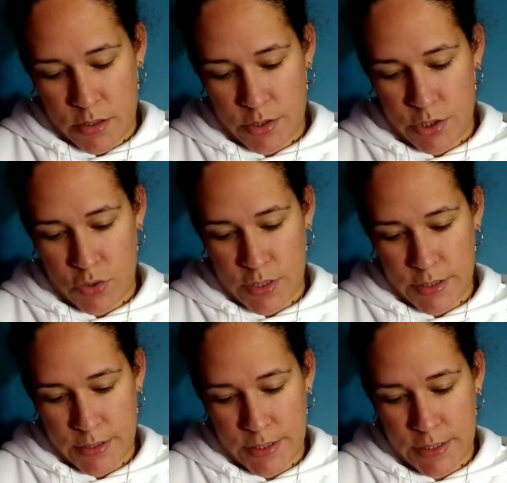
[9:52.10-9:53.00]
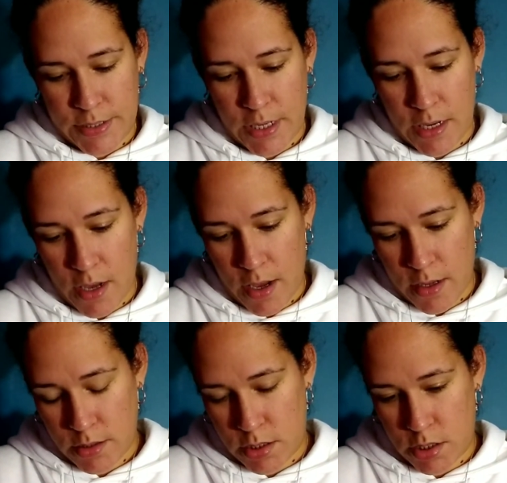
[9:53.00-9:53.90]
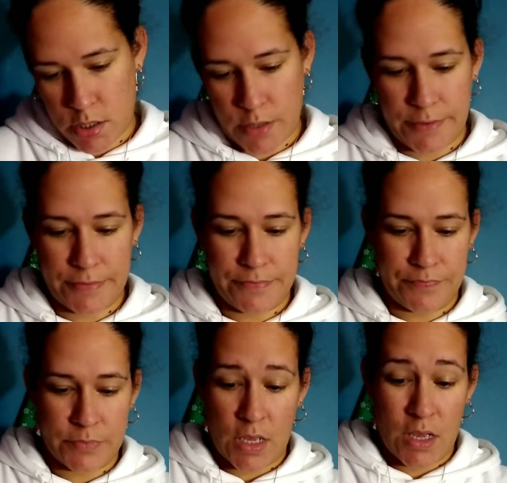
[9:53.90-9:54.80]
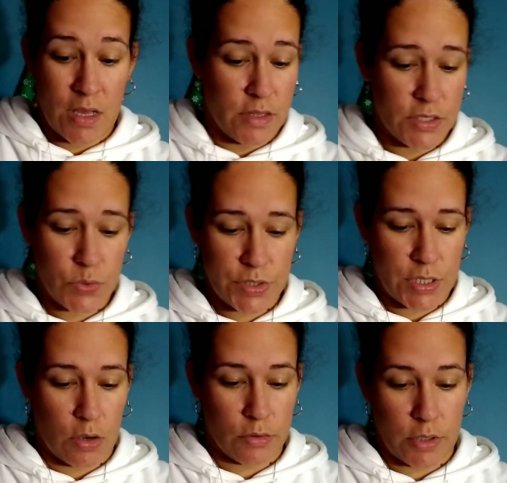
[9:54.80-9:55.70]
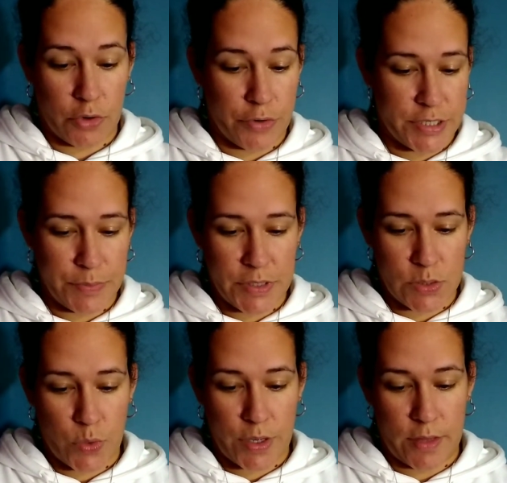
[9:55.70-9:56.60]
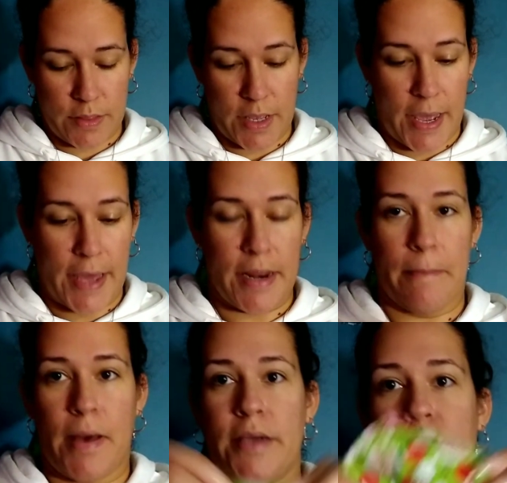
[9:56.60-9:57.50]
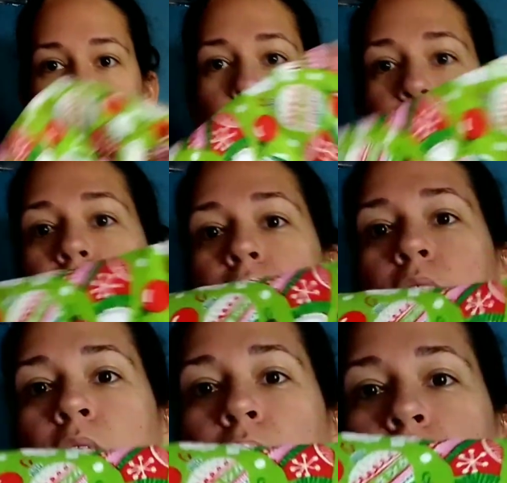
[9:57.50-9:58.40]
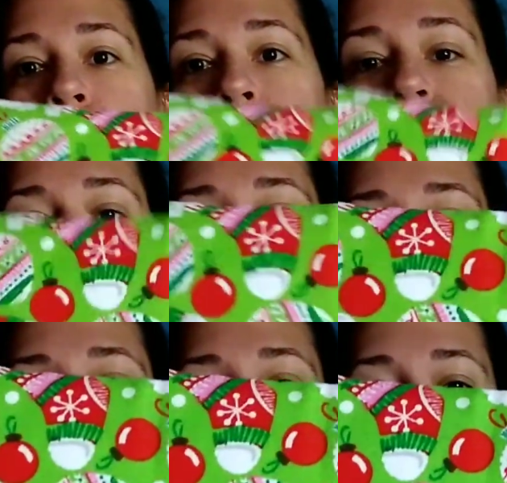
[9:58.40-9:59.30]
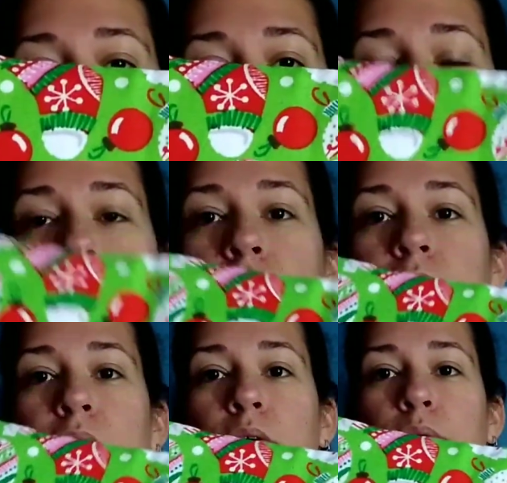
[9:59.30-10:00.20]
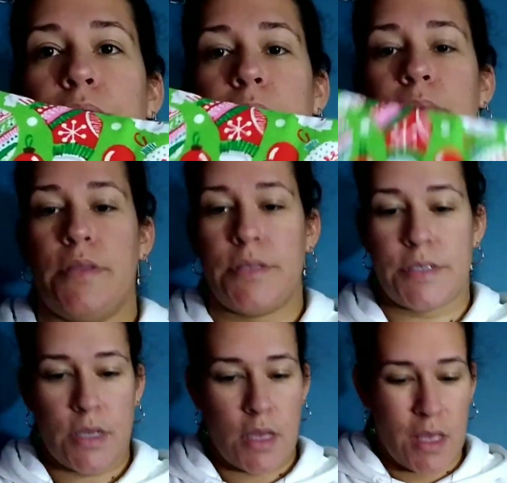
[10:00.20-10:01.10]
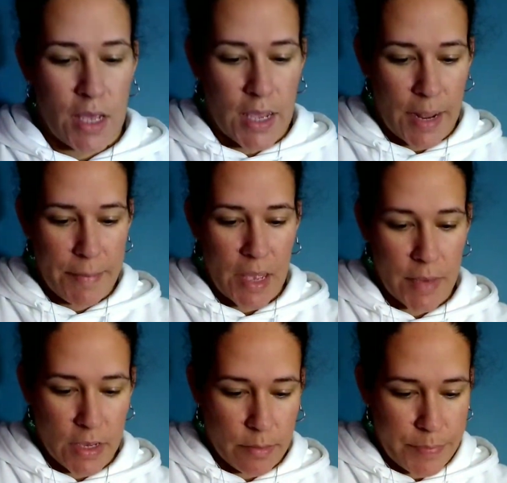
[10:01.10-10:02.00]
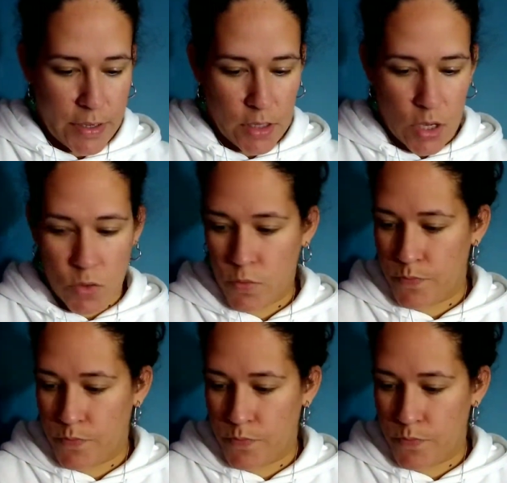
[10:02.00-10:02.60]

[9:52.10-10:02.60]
so you can see it. This was the only Christmas one that they had at my store, and it's just got the stockings and the ornaments. And I may make a pillow